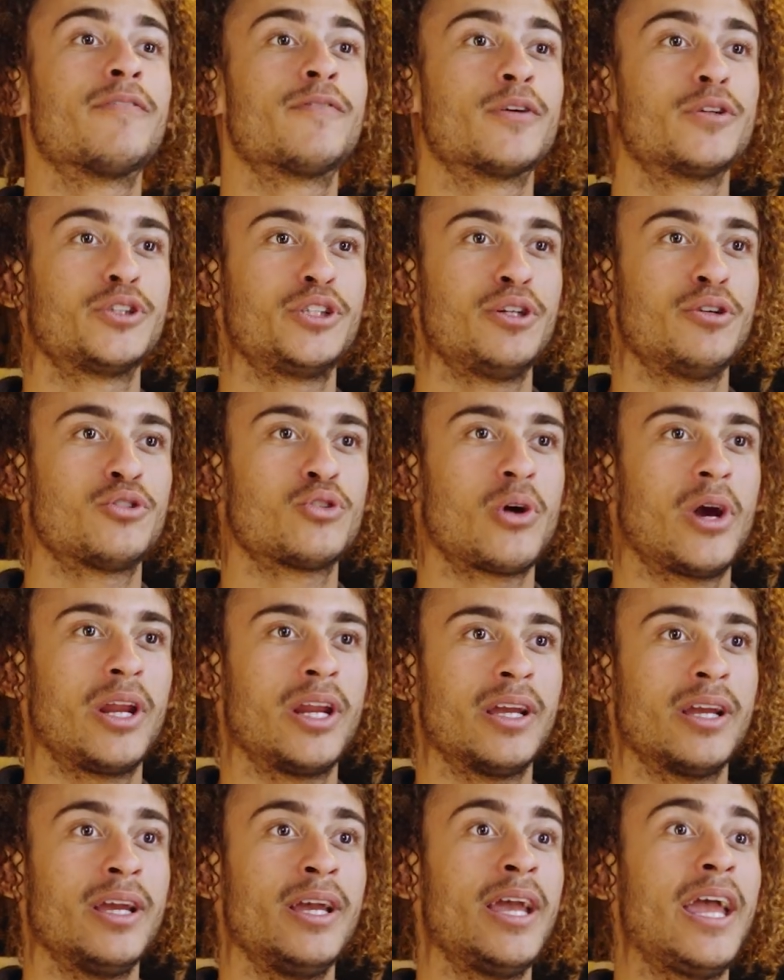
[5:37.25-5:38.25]
first year
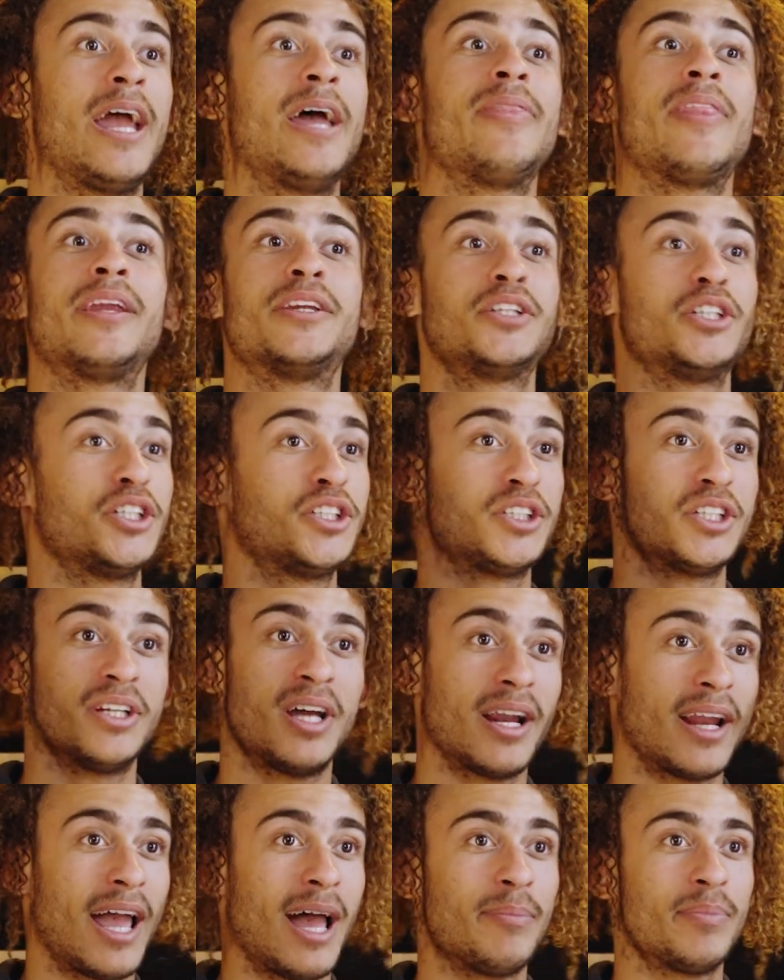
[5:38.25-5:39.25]
trading, and that just did
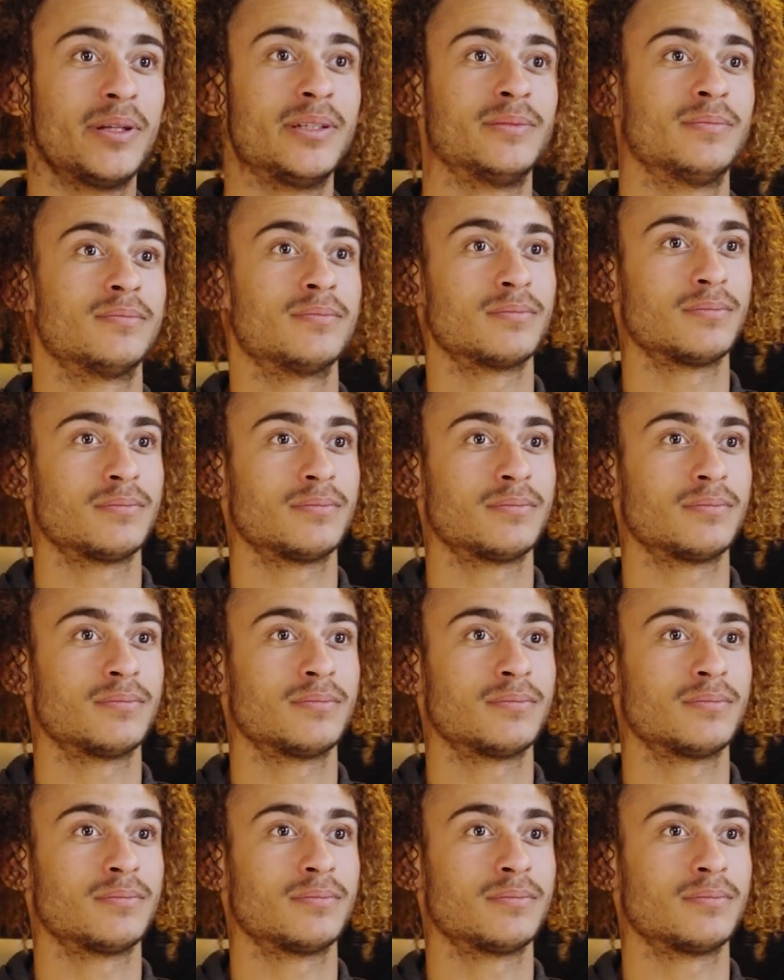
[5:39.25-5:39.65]
not happen.